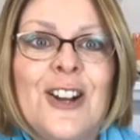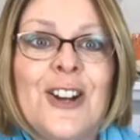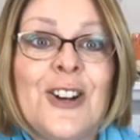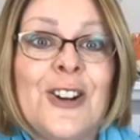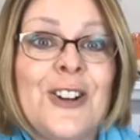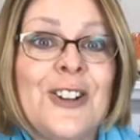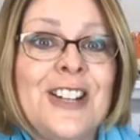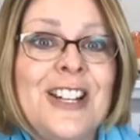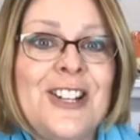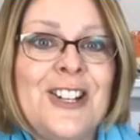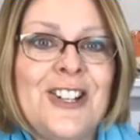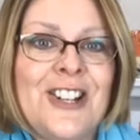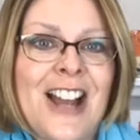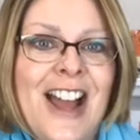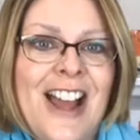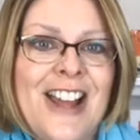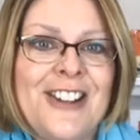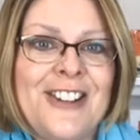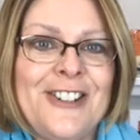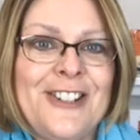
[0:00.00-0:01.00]
early
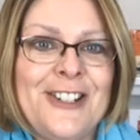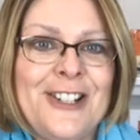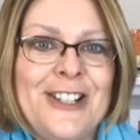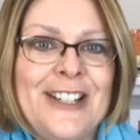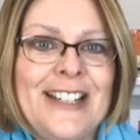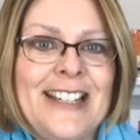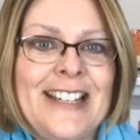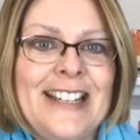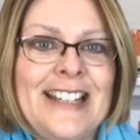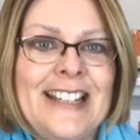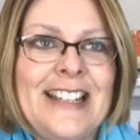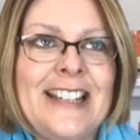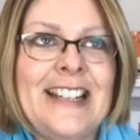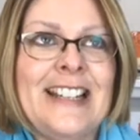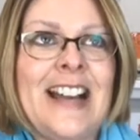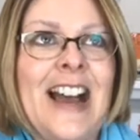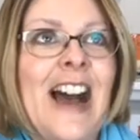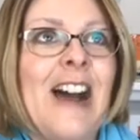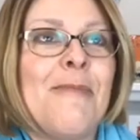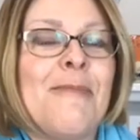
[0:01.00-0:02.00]
childhood
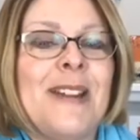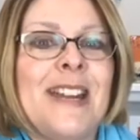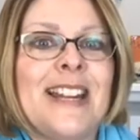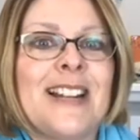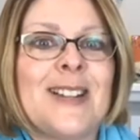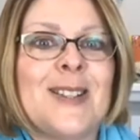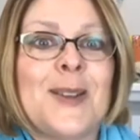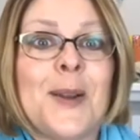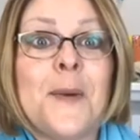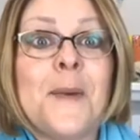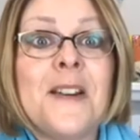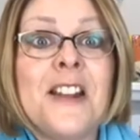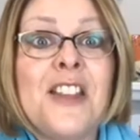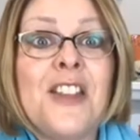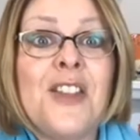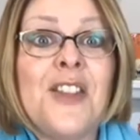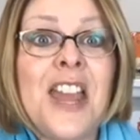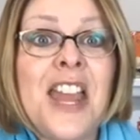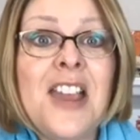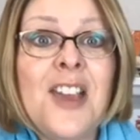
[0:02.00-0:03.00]
topics. So I want
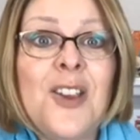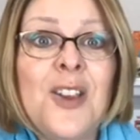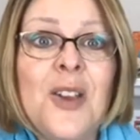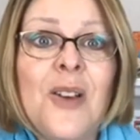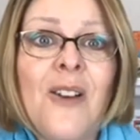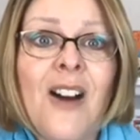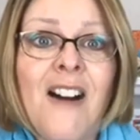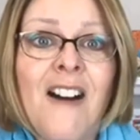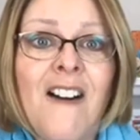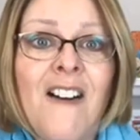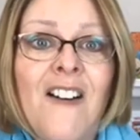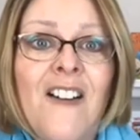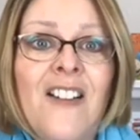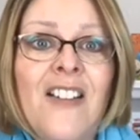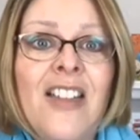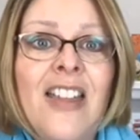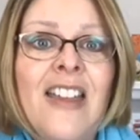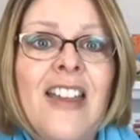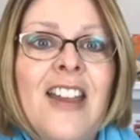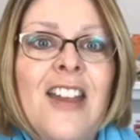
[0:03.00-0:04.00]
to thank you
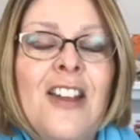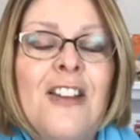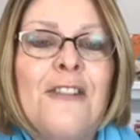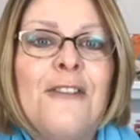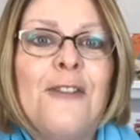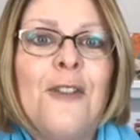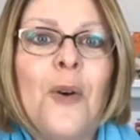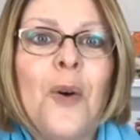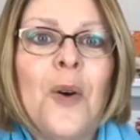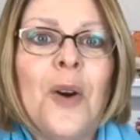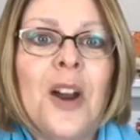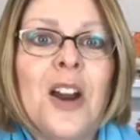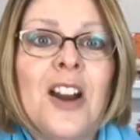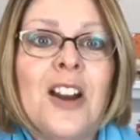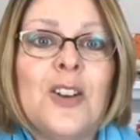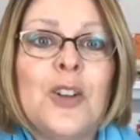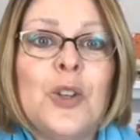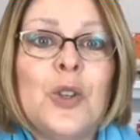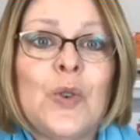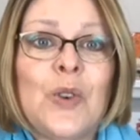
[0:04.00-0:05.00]
all
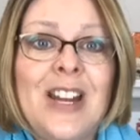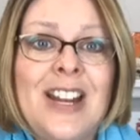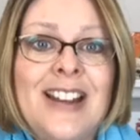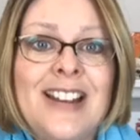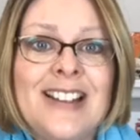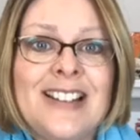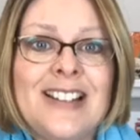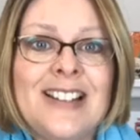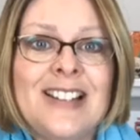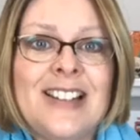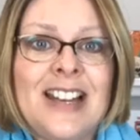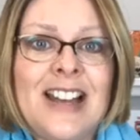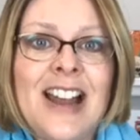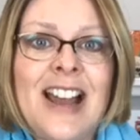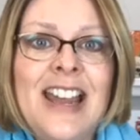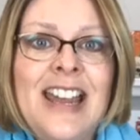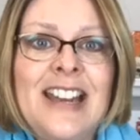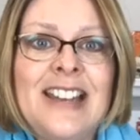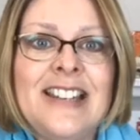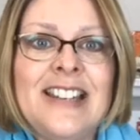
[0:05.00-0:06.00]
for joining us
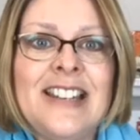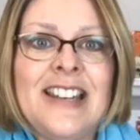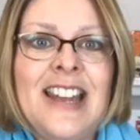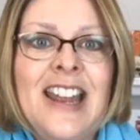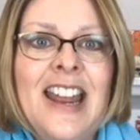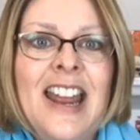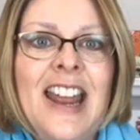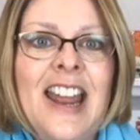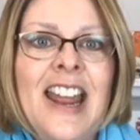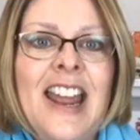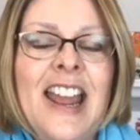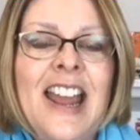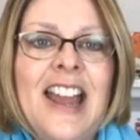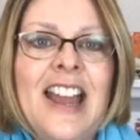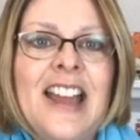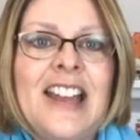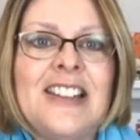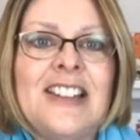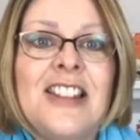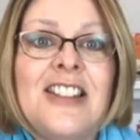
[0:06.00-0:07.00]
tonight.
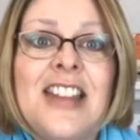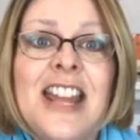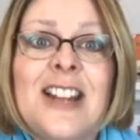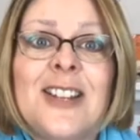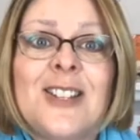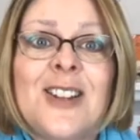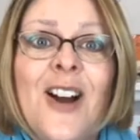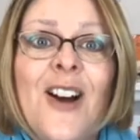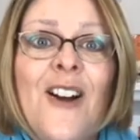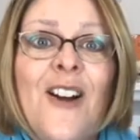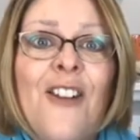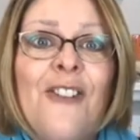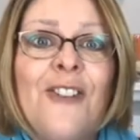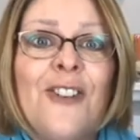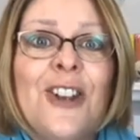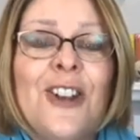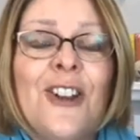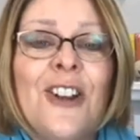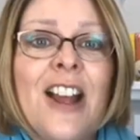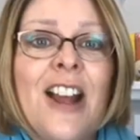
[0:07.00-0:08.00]
And thanks all for
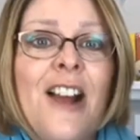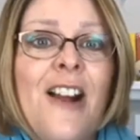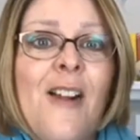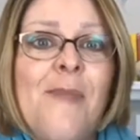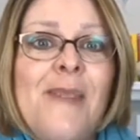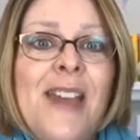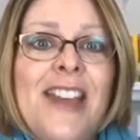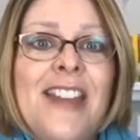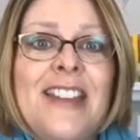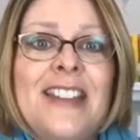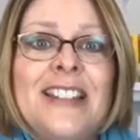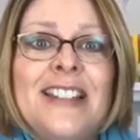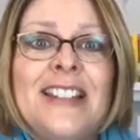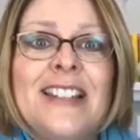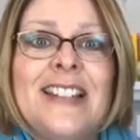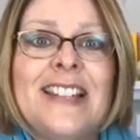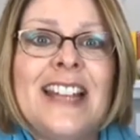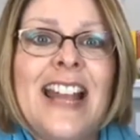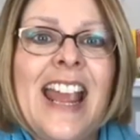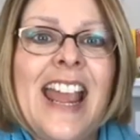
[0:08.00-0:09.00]
your
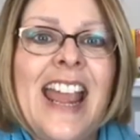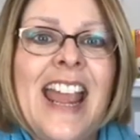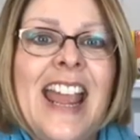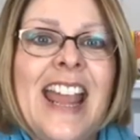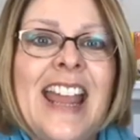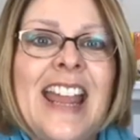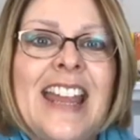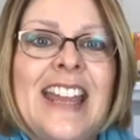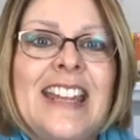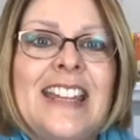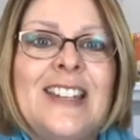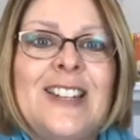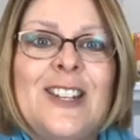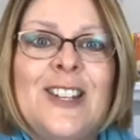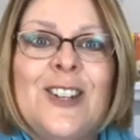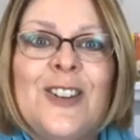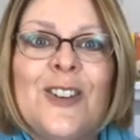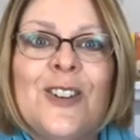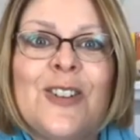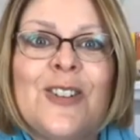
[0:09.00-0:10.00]
comments and
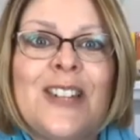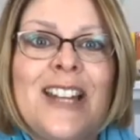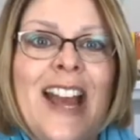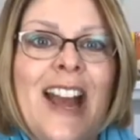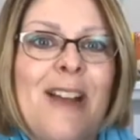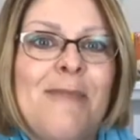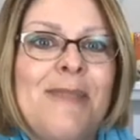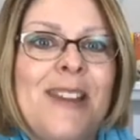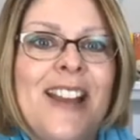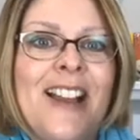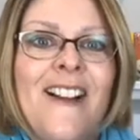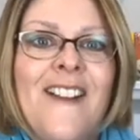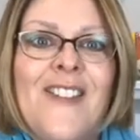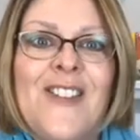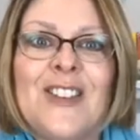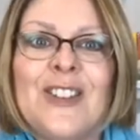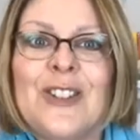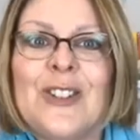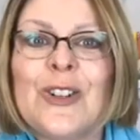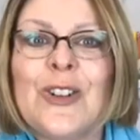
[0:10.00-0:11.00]
your tapping
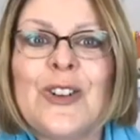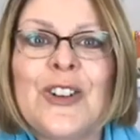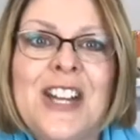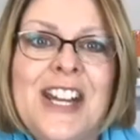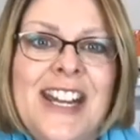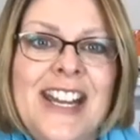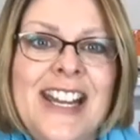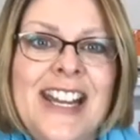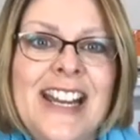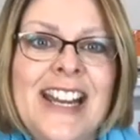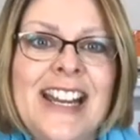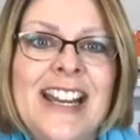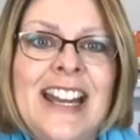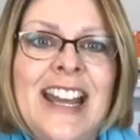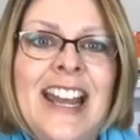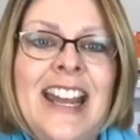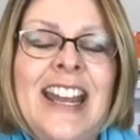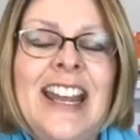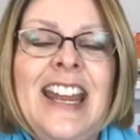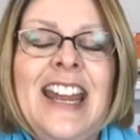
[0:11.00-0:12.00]
on the
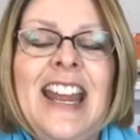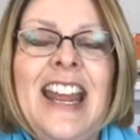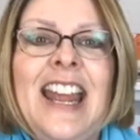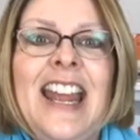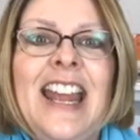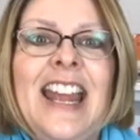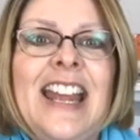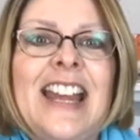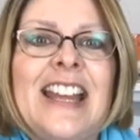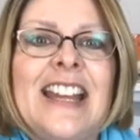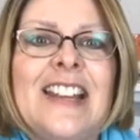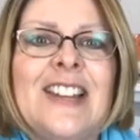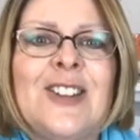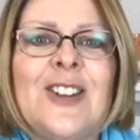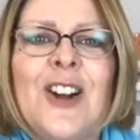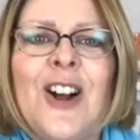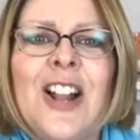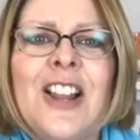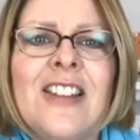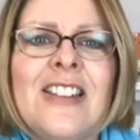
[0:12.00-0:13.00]
screen and
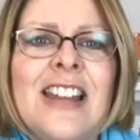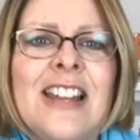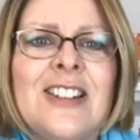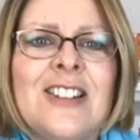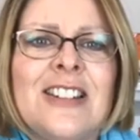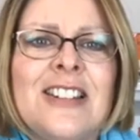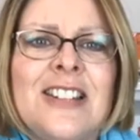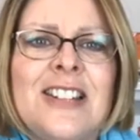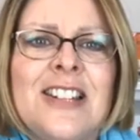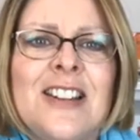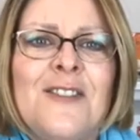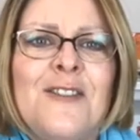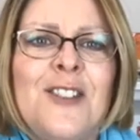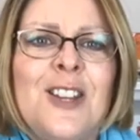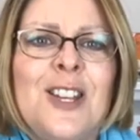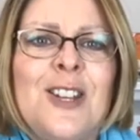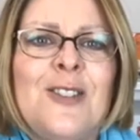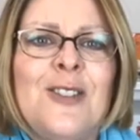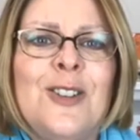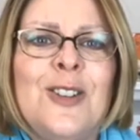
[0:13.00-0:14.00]
all of that good stuff
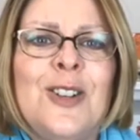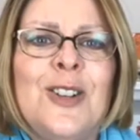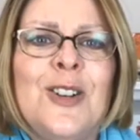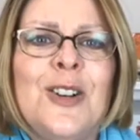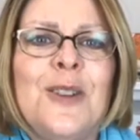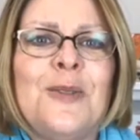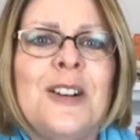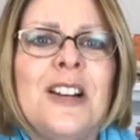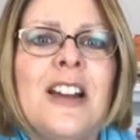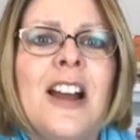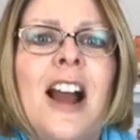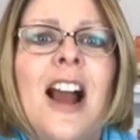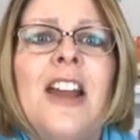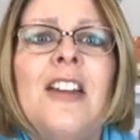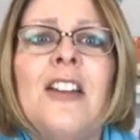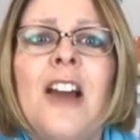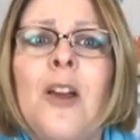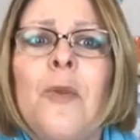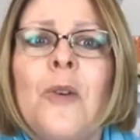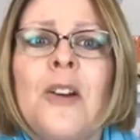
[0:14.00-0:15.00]
that you do. I want
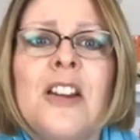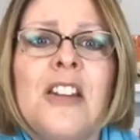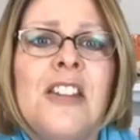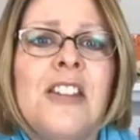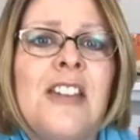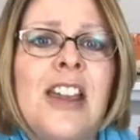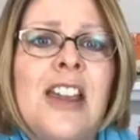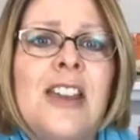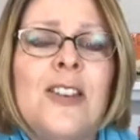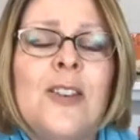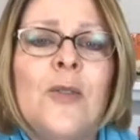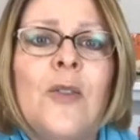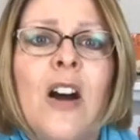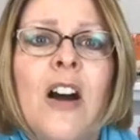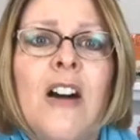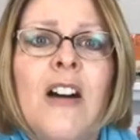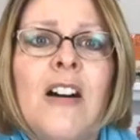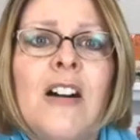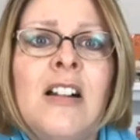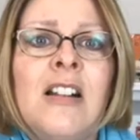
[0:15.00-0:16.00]
to thank you
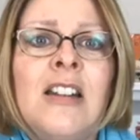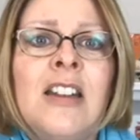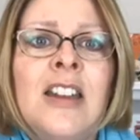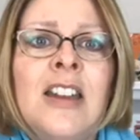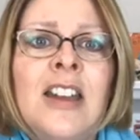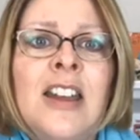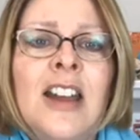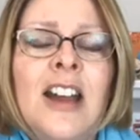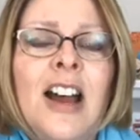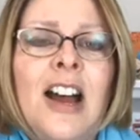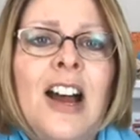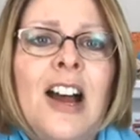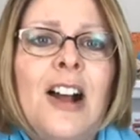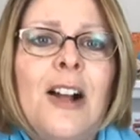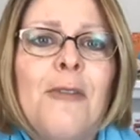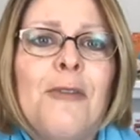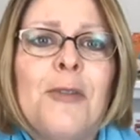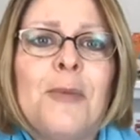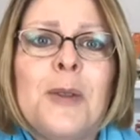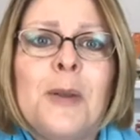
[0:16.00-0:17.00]
all
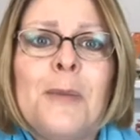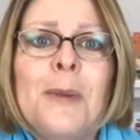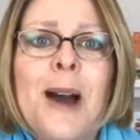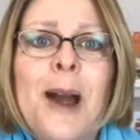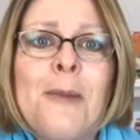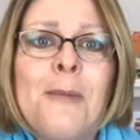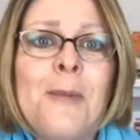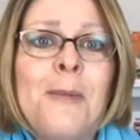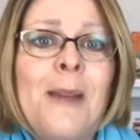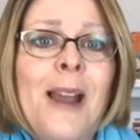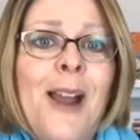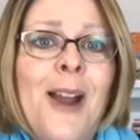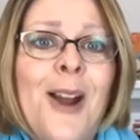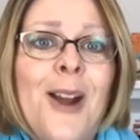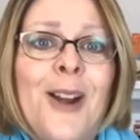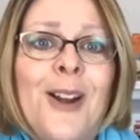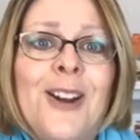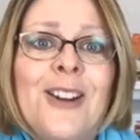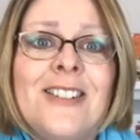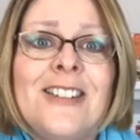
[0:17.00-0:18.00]
from the bottom of my
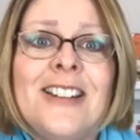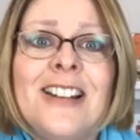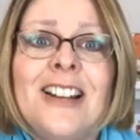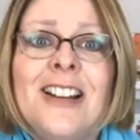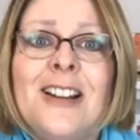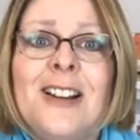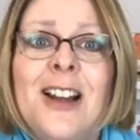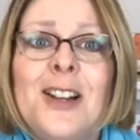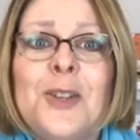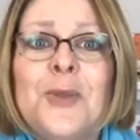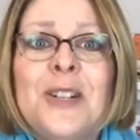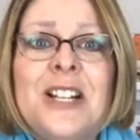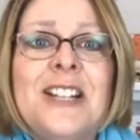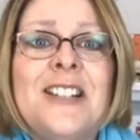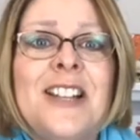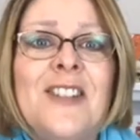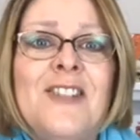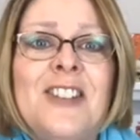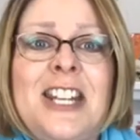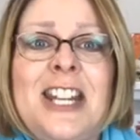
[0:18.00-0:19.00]
heart.
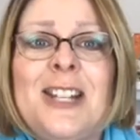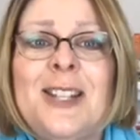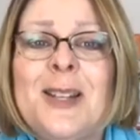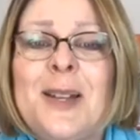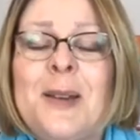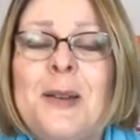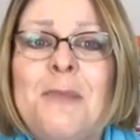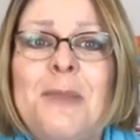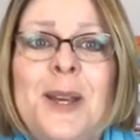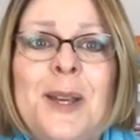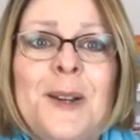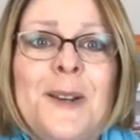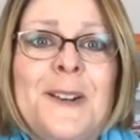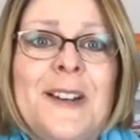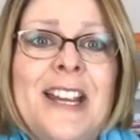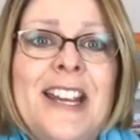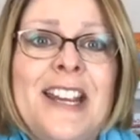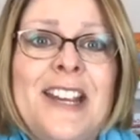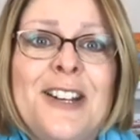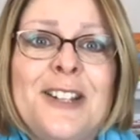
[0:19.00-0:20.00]
2017 is going to be a
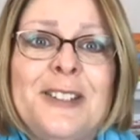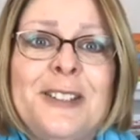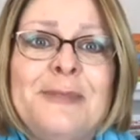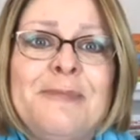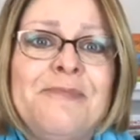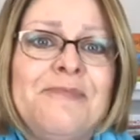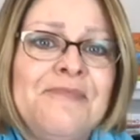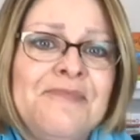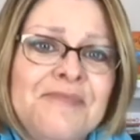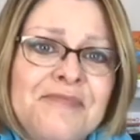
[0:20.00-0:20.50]
great year.